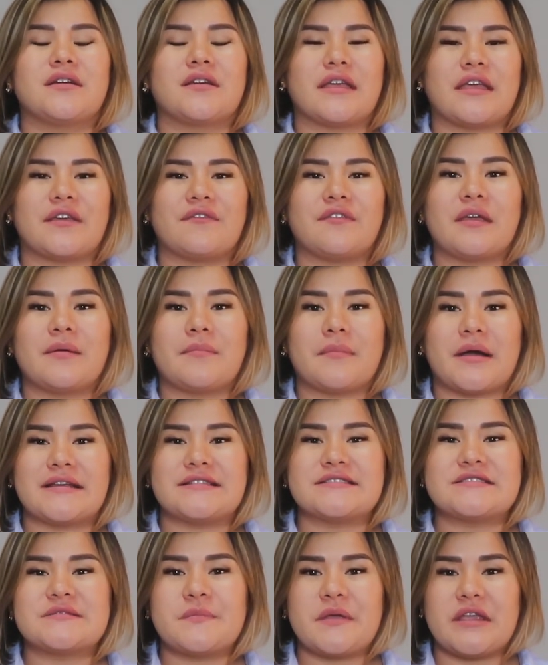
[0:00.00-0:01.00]
giving my
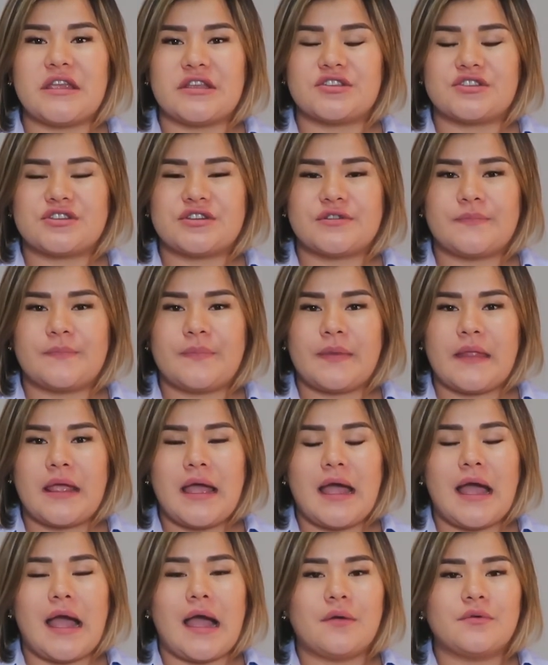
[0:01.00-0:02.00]
speech.
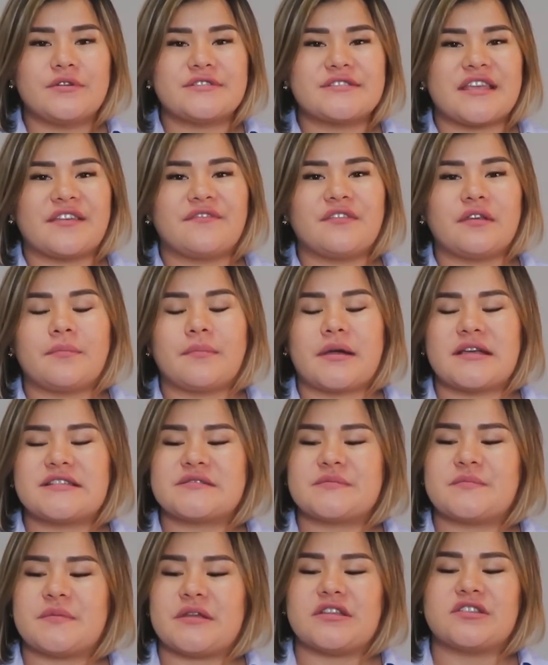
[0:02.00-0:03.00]
I was giving my
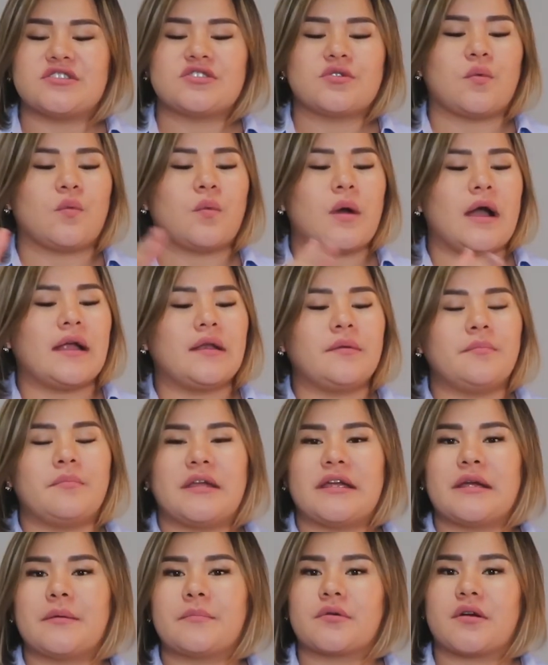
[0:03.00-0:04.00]
speech one
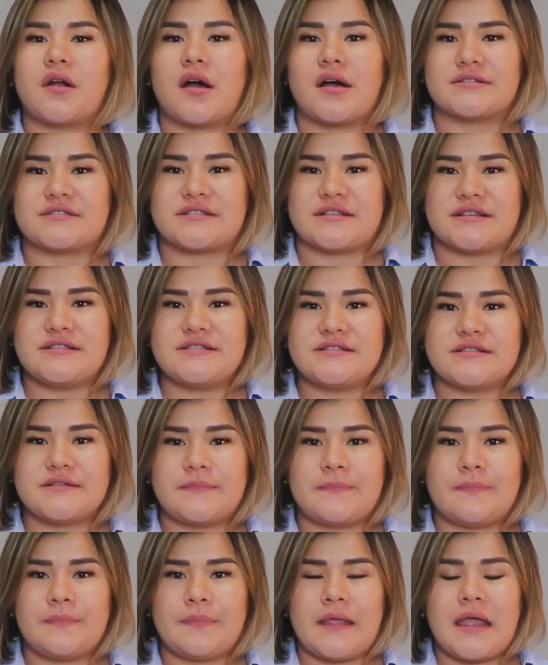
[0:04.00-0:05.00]
big process,
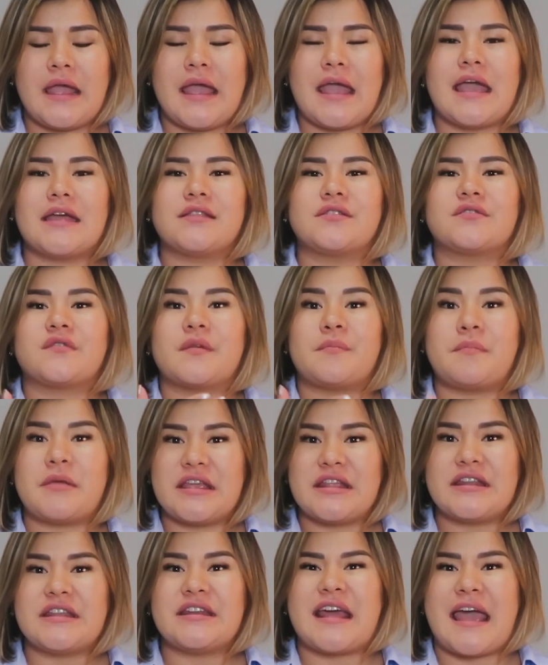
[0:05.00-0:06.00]
and a
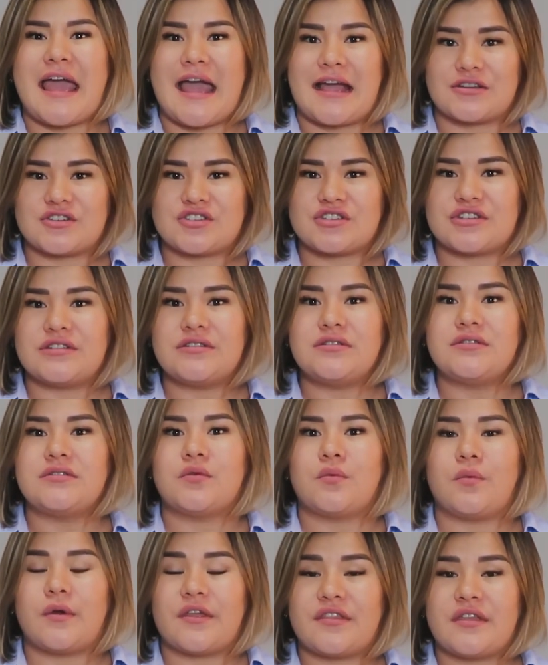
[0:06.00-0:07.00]
repeated action
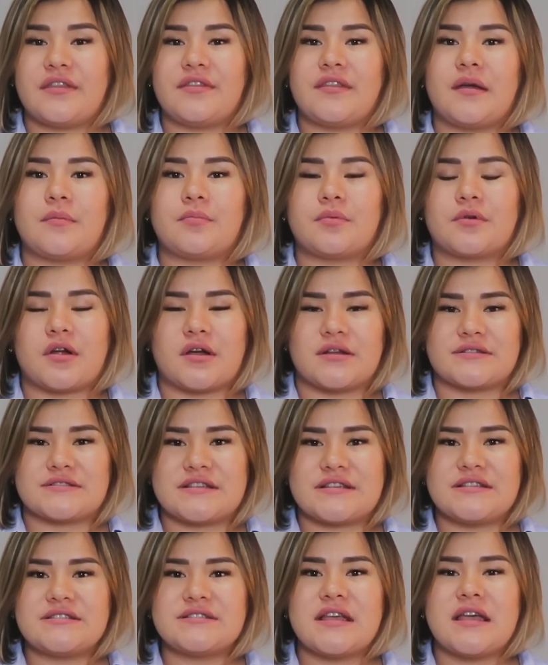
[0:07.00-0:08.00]
within that
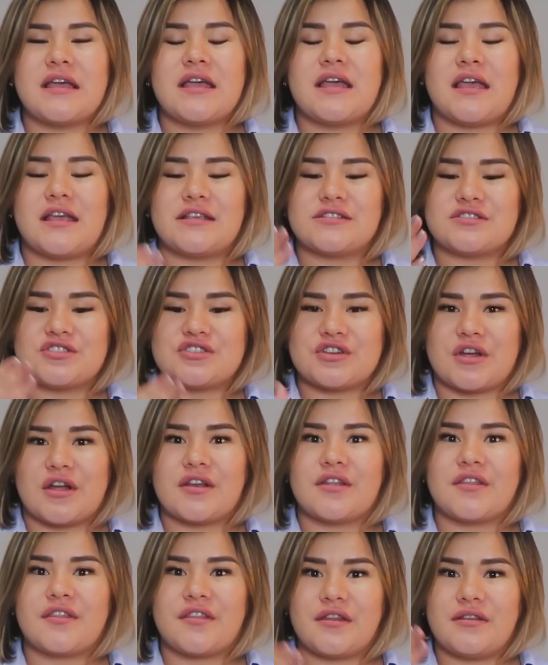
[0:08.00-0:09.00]
process is
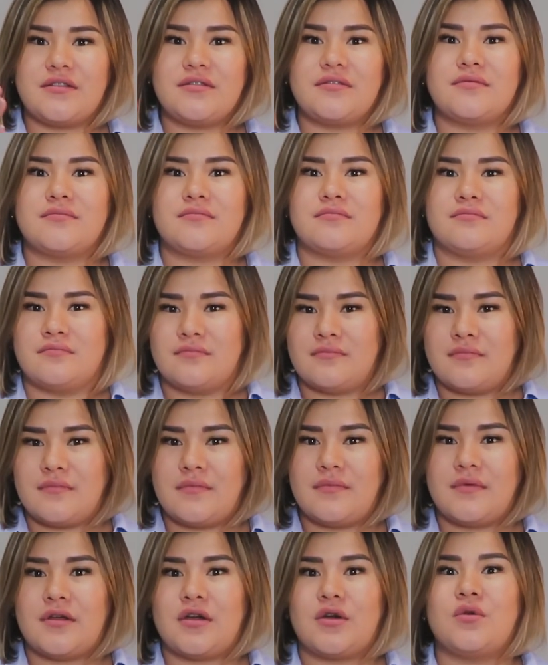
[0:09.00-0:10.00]
Jonathan,
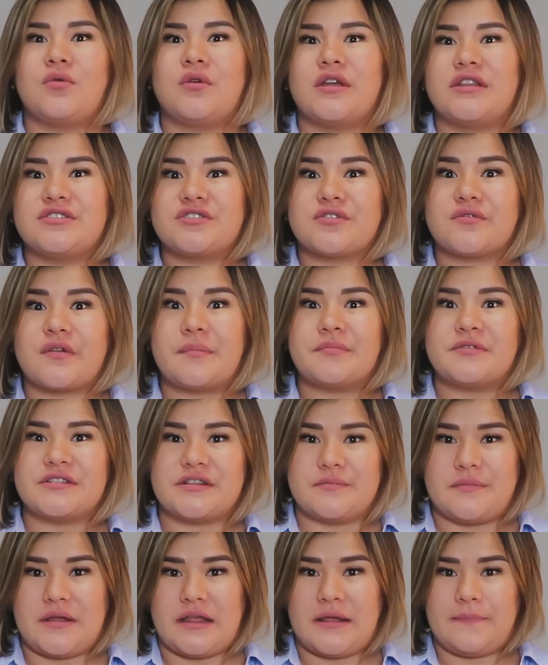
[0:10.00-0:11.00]
who
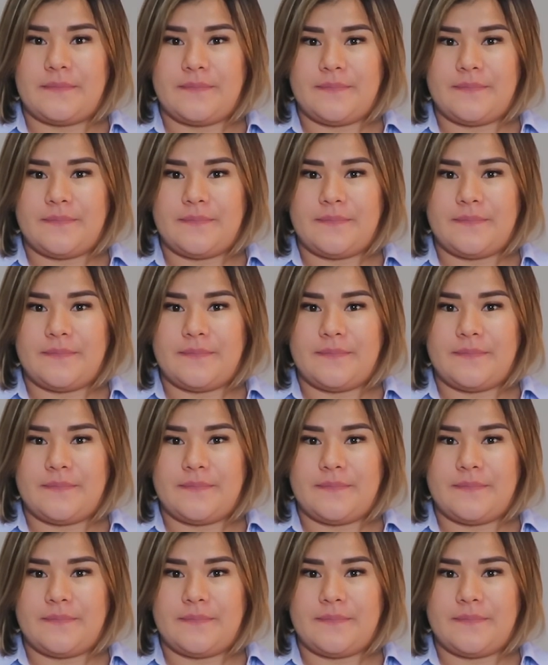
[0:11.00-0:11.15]
interrupted me.